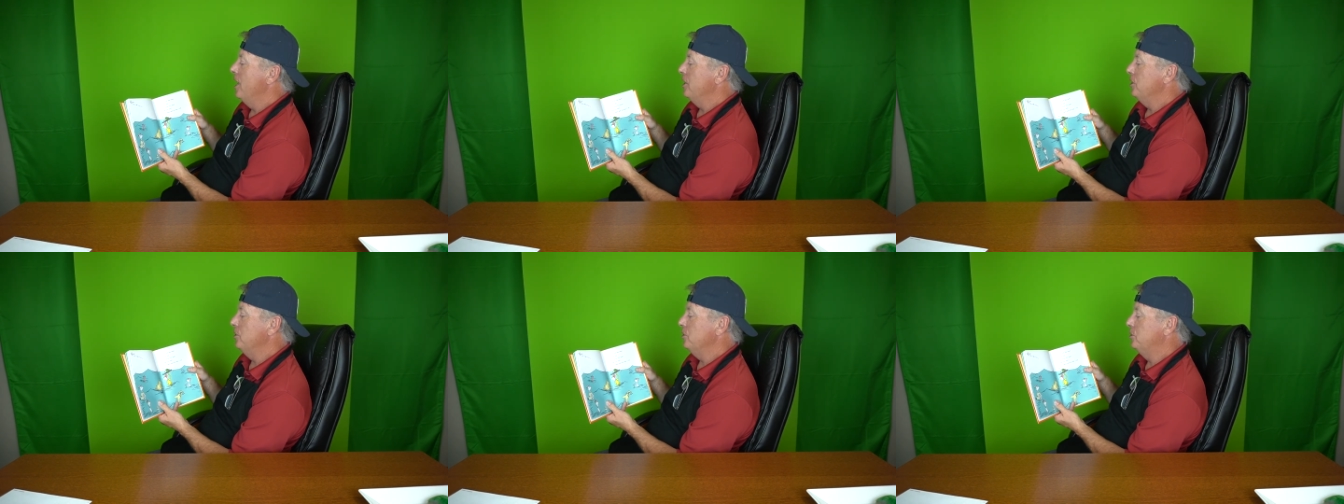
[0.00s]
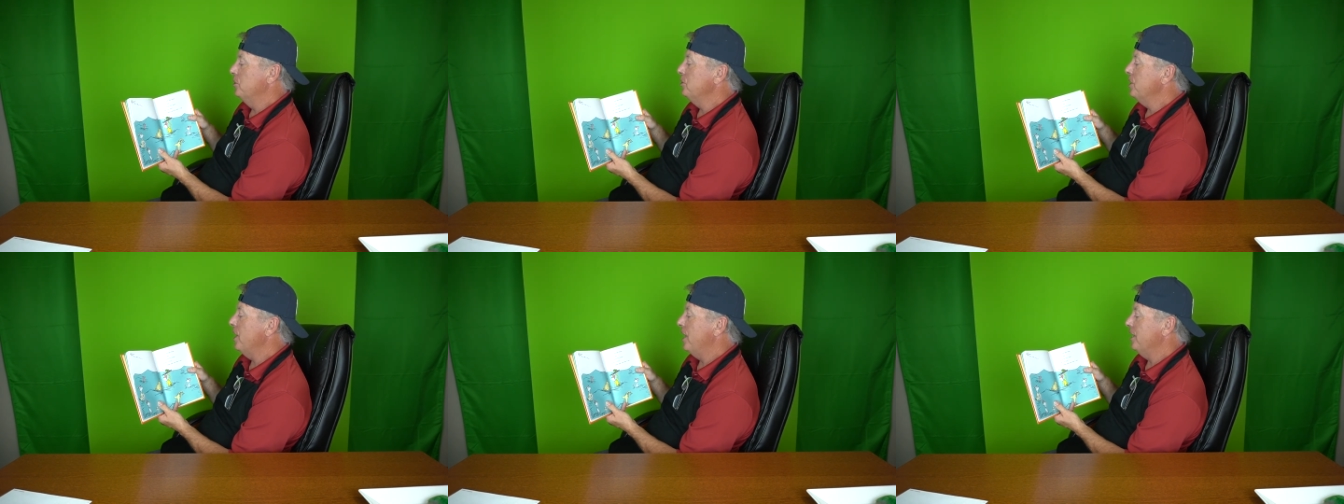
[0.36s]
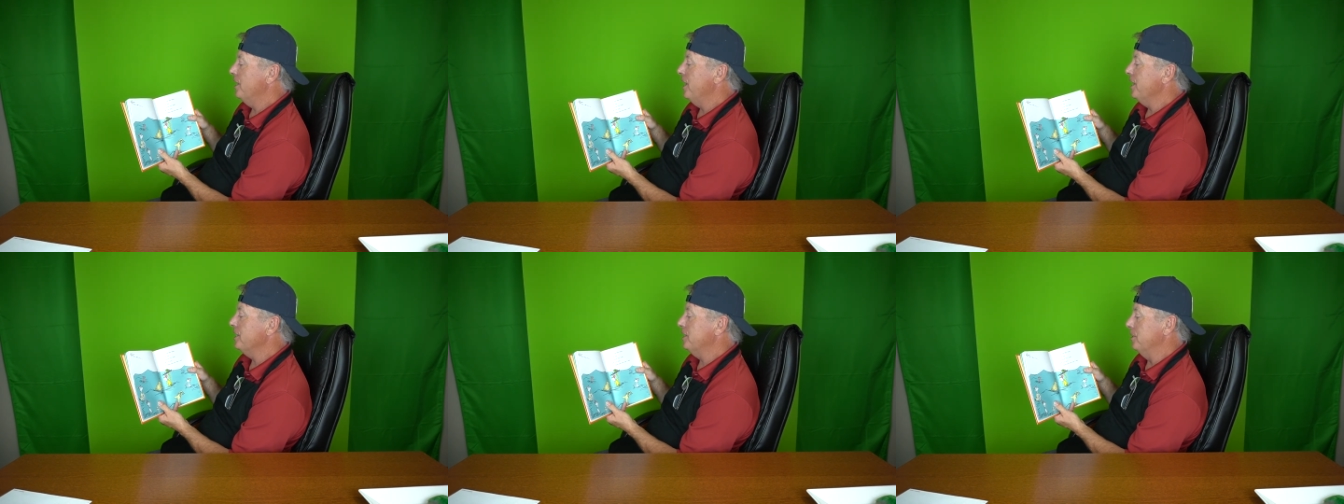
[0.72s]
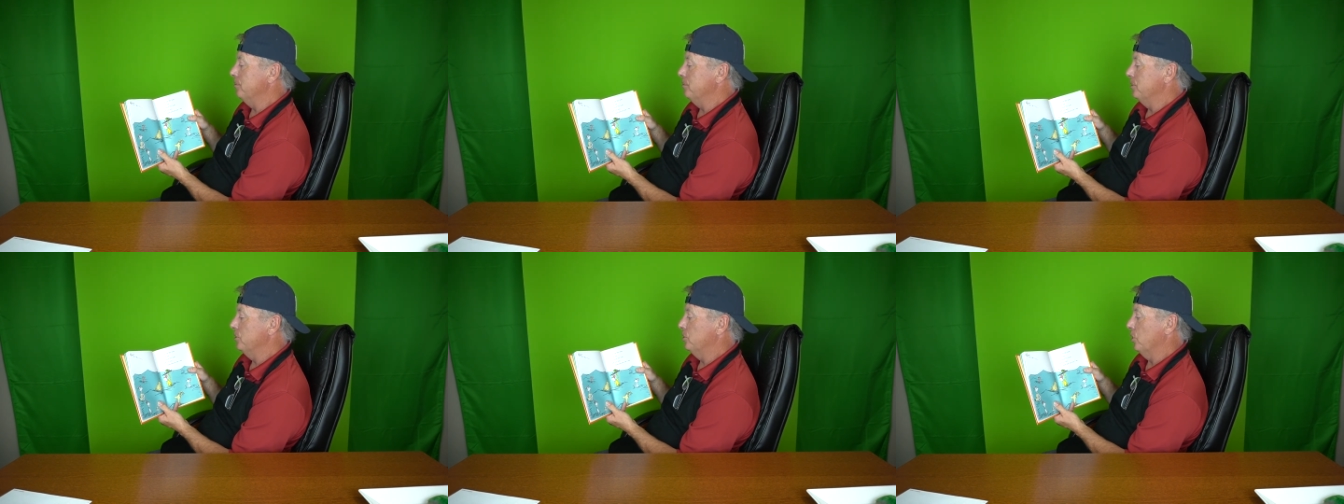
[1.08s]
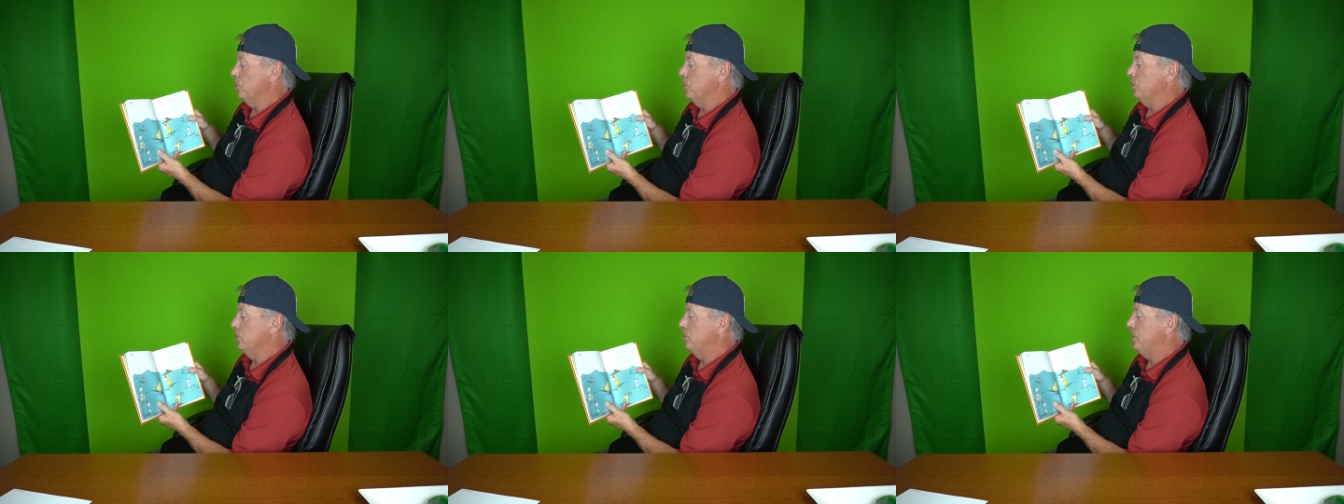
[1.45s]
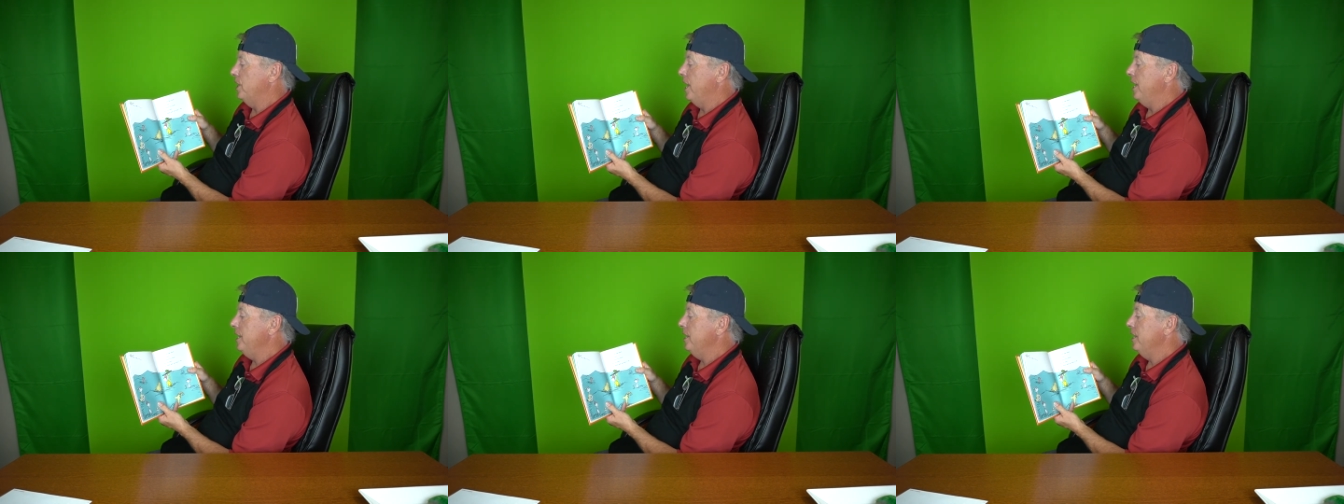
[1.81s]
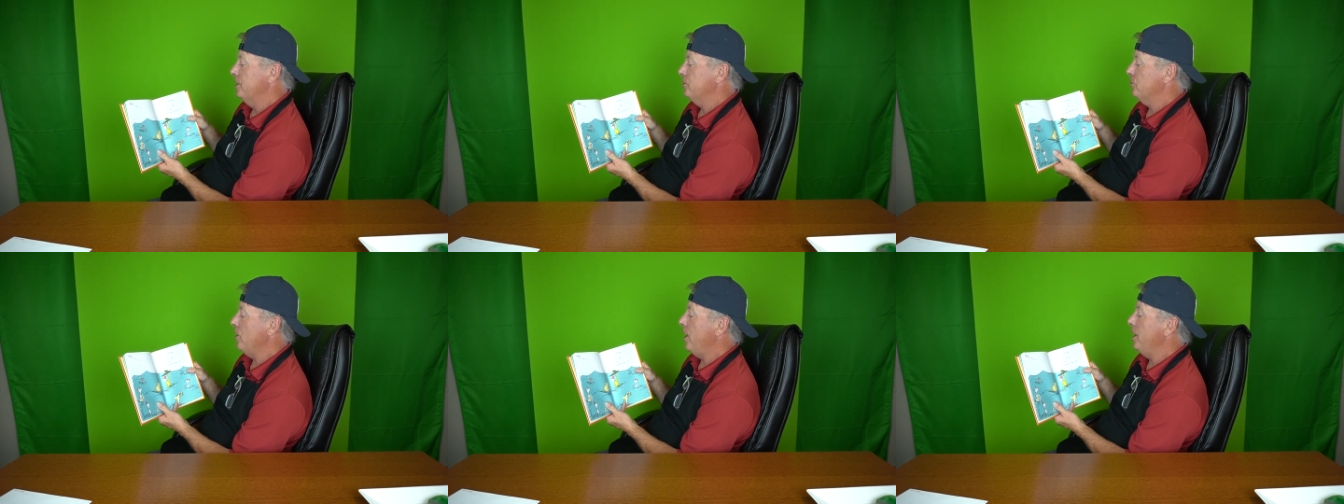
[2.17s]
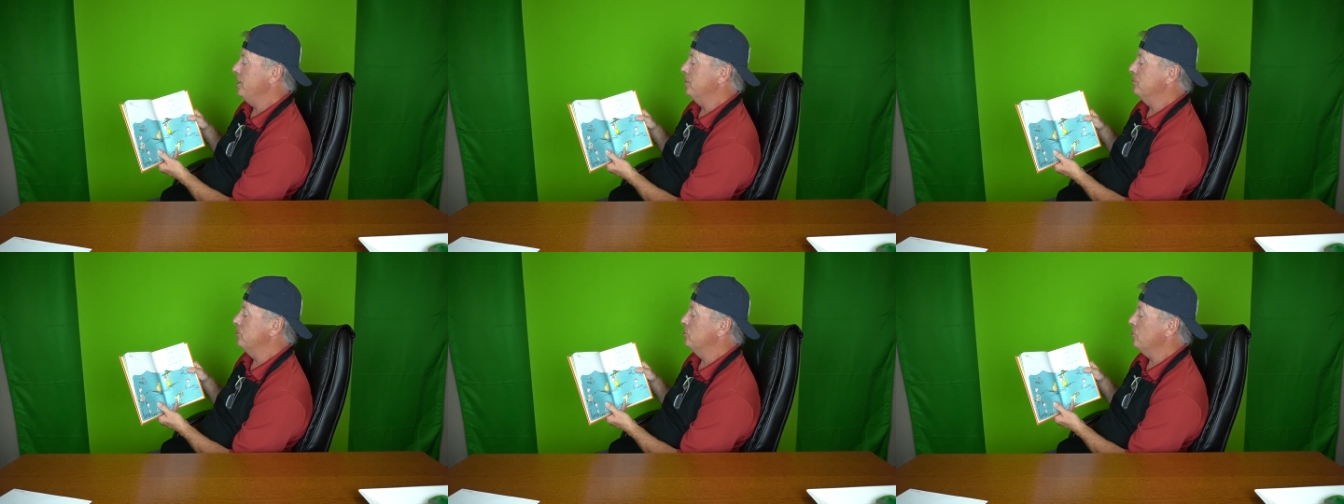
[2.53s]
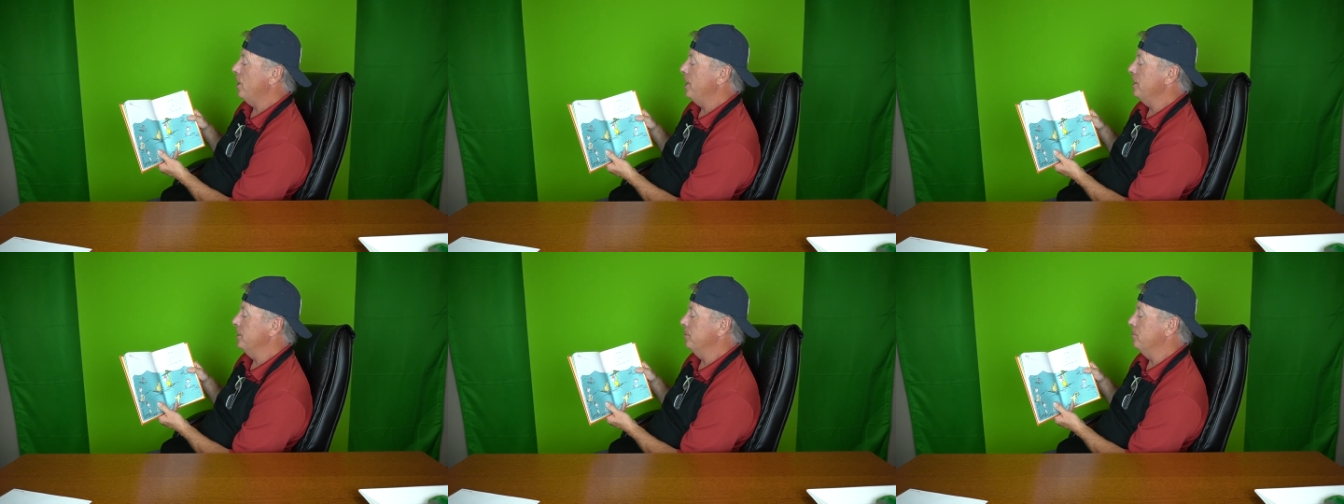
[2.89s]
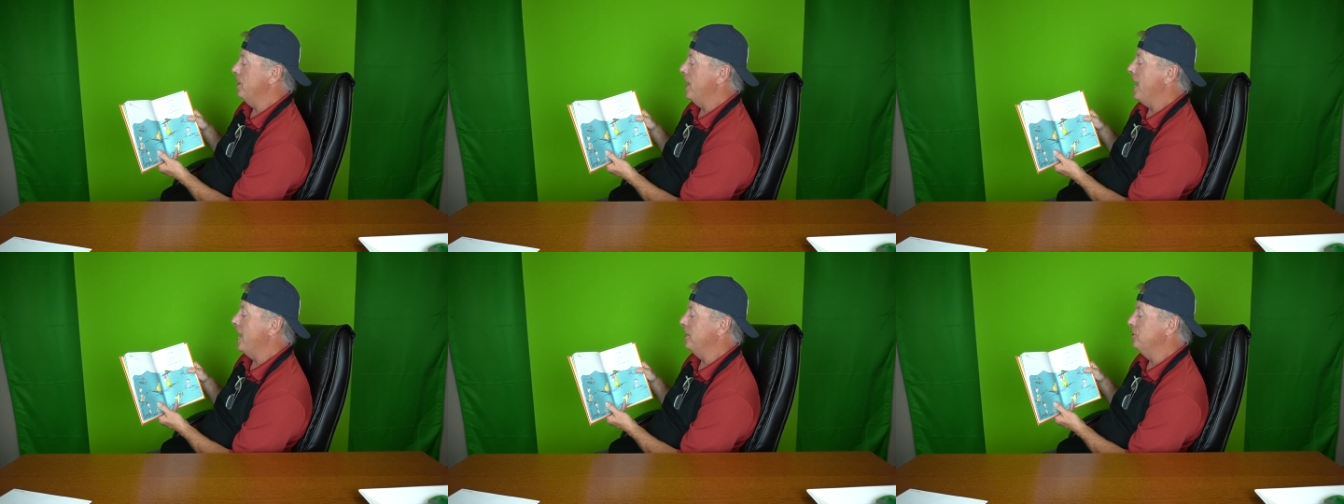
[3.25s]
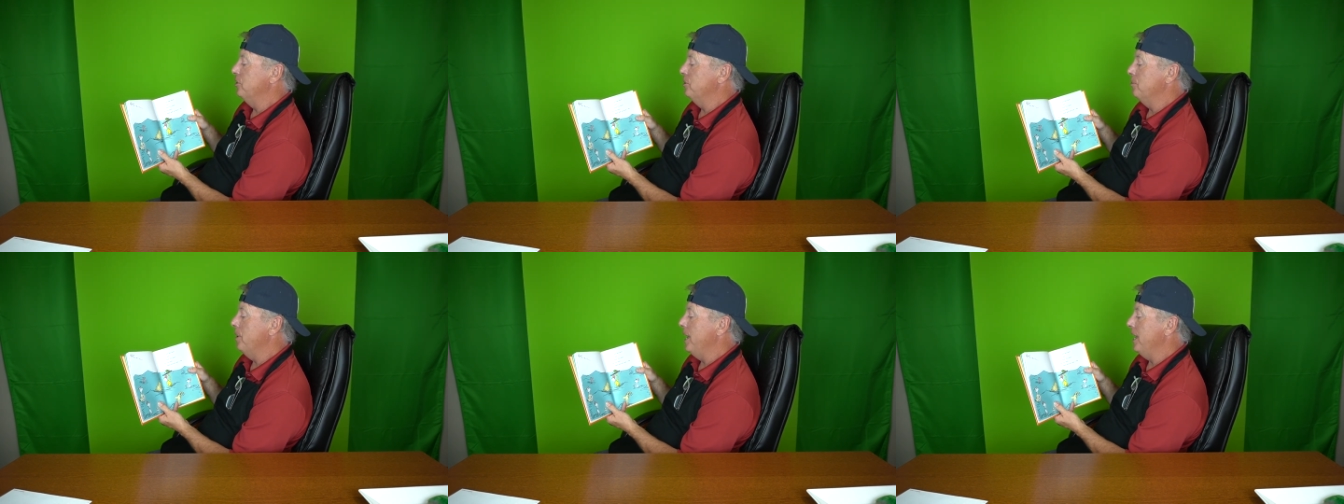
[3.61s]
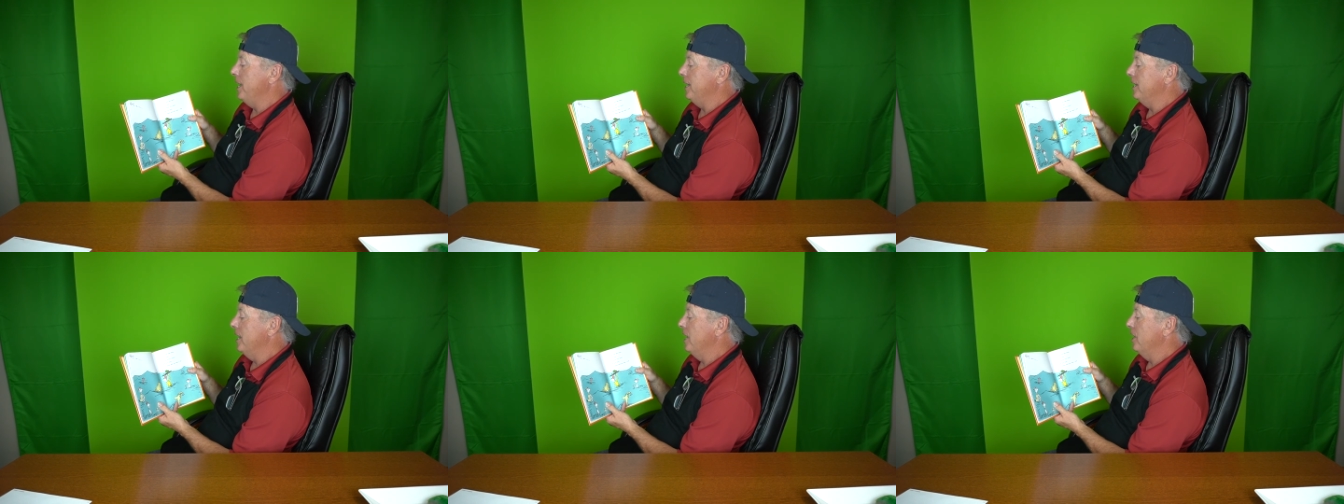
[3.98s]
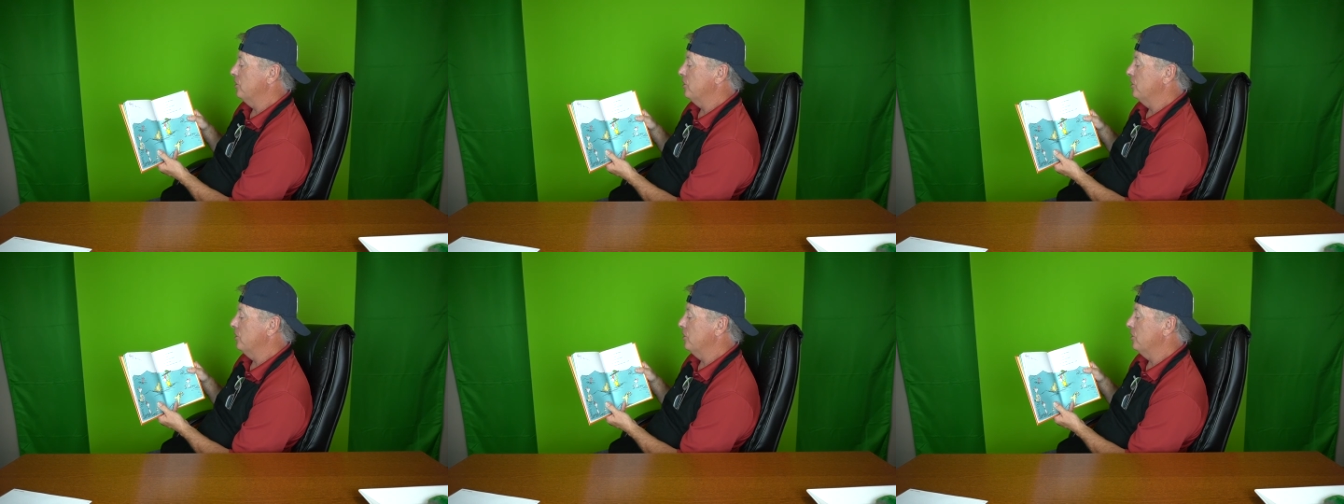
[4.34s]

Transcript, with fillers: You do not like them, so you say, try them, try them, and you may.